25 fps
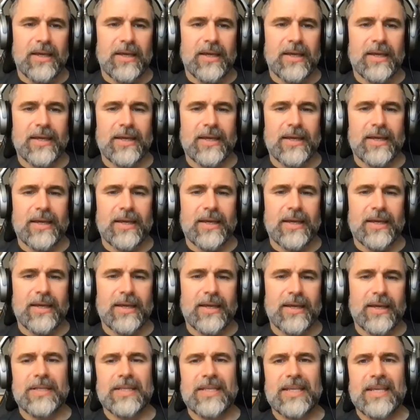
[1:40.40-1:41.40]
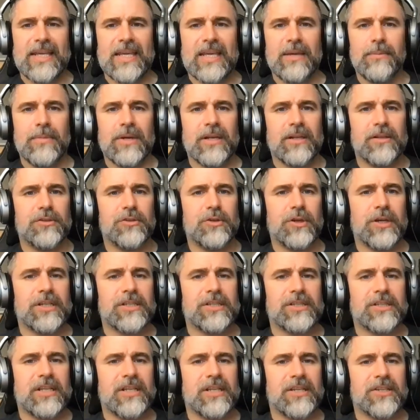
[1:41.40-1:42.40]
Uh, it might, the email
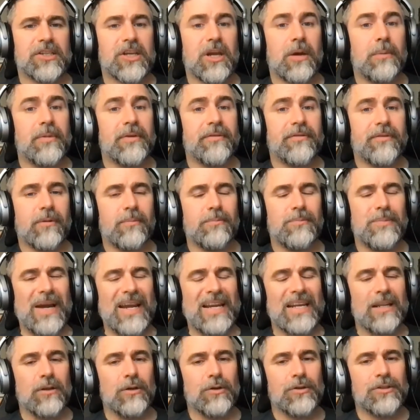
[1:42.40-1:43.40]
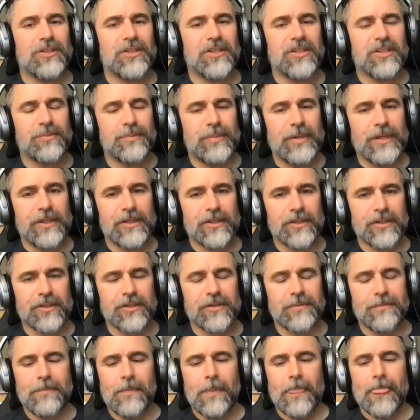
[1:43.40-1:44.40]
address that it's coming from might look suspicious,
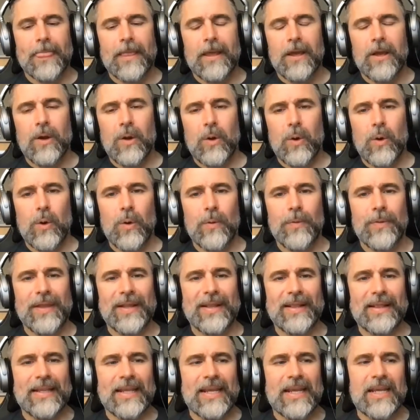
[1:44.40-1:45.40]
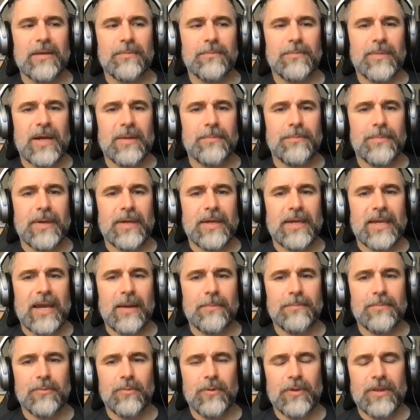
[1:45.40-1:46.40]
or the link might be
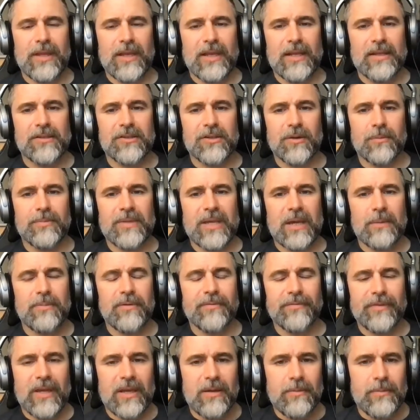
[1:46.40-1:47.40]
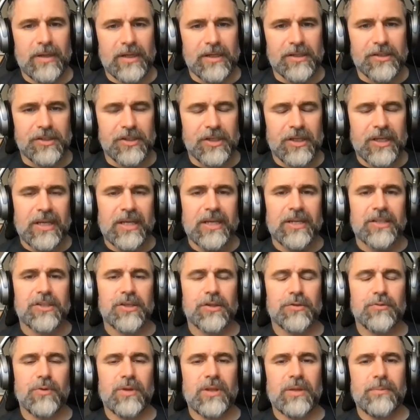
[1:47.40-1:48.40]
kept within some type of image. So
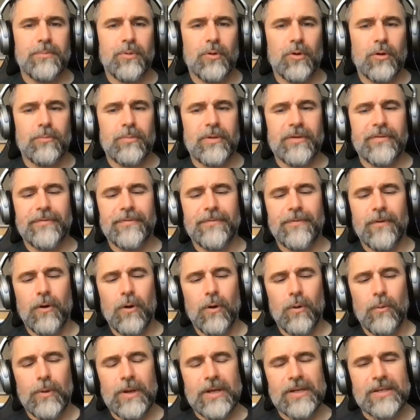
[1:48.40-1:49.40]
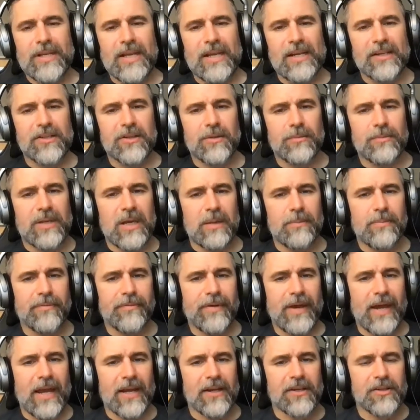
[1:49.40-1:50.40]
it's really important before we take some type of
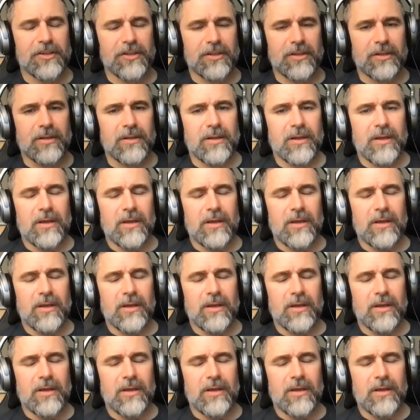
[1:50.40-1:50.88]
action,